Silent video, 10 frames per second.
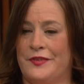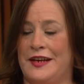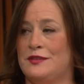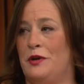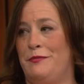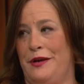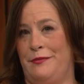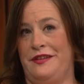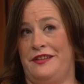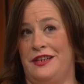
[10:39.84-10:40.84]
That's what made
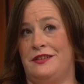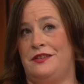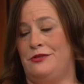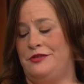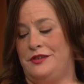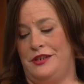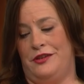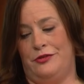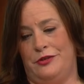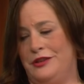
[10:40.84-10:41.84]
me think that there was
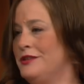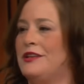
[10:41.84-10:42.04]
another one.